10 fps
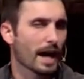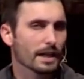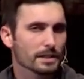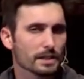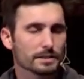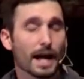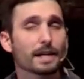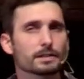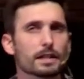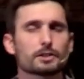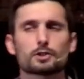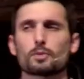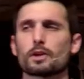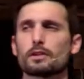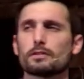Tax
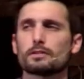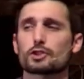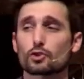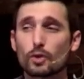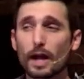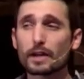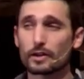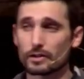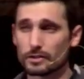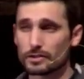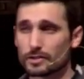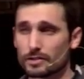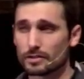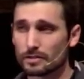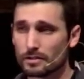collectors were
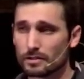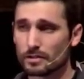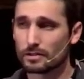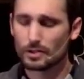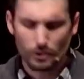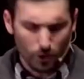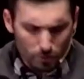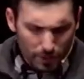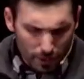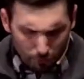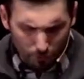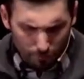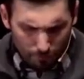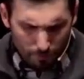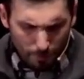traitors to their own
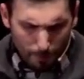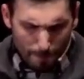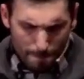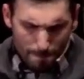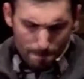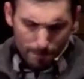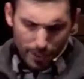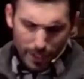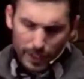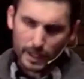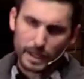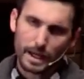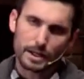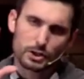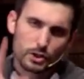people.
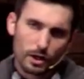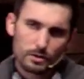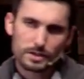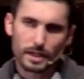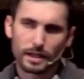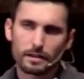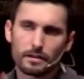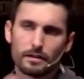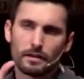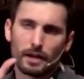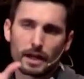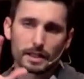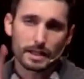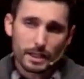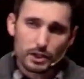He had chosen
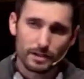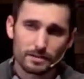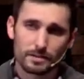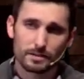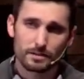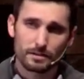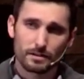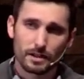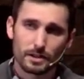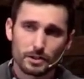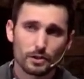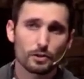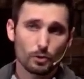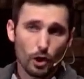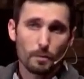allegiance
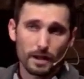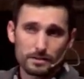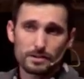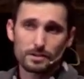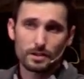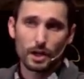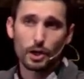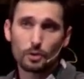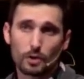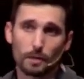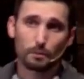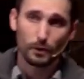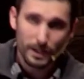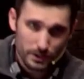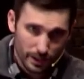to the Romans, who were
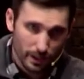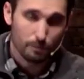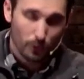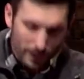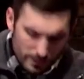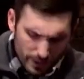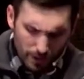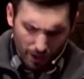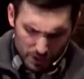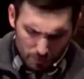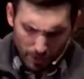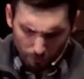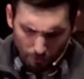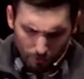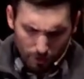oppressing God's
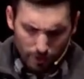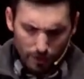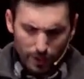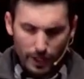people.